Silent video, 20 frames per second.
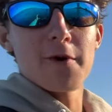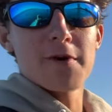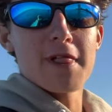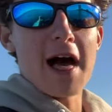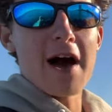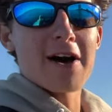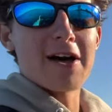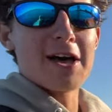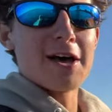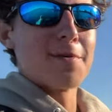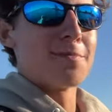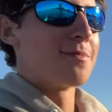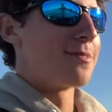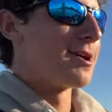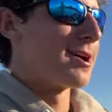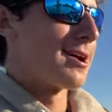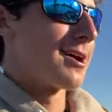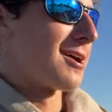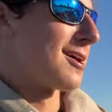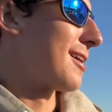Without him,
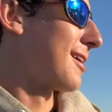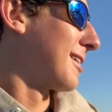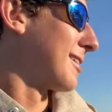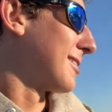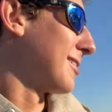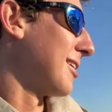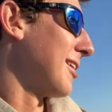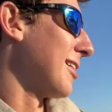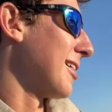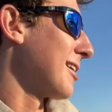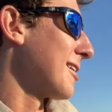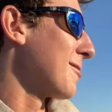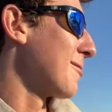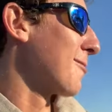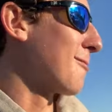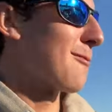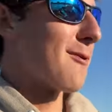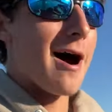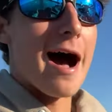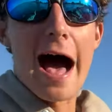literally,
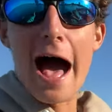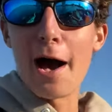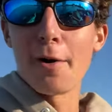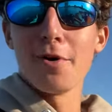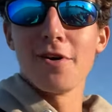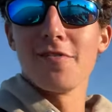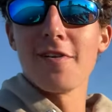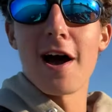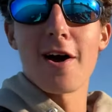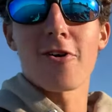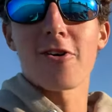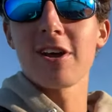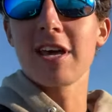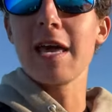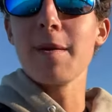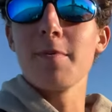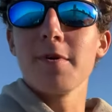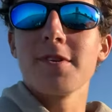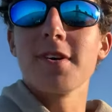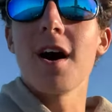I would have not caught a
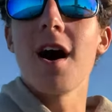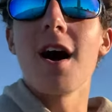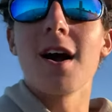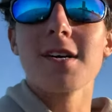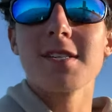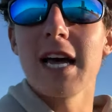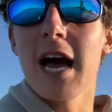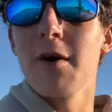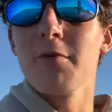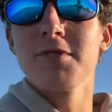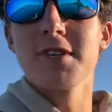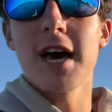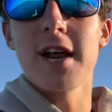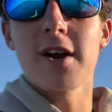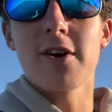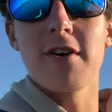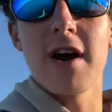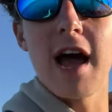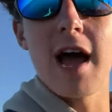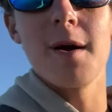keeper tog because I was out
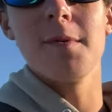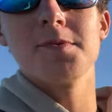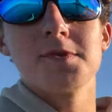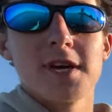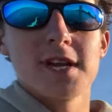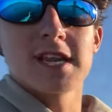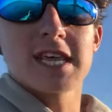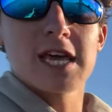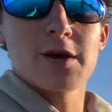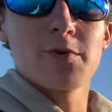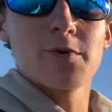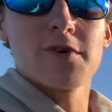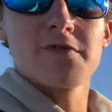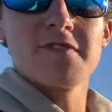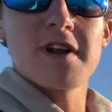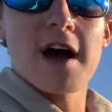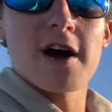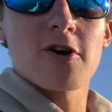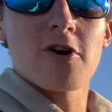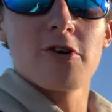of crabs, and he would have
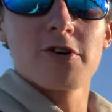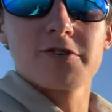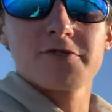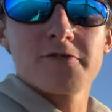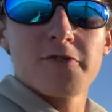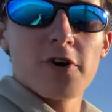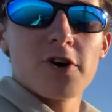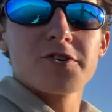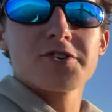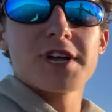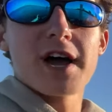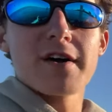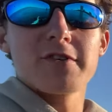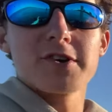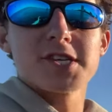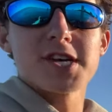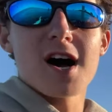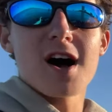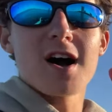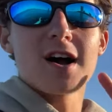not caught his first ever
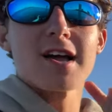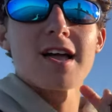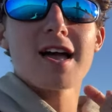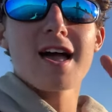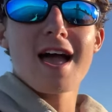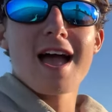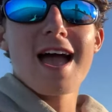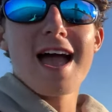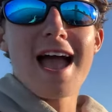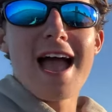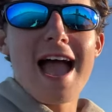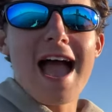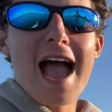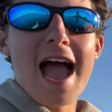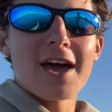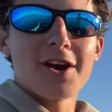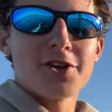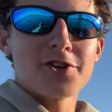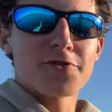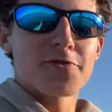tog
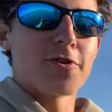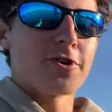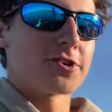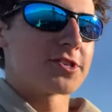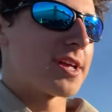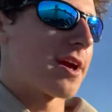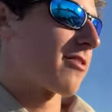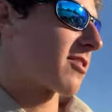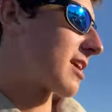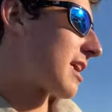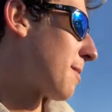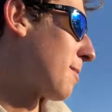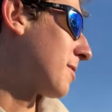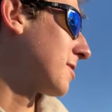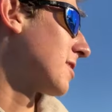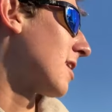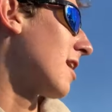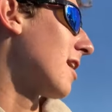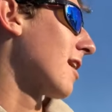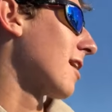and his first ever keeper
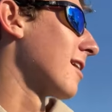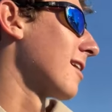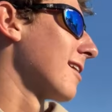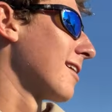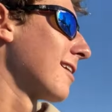tog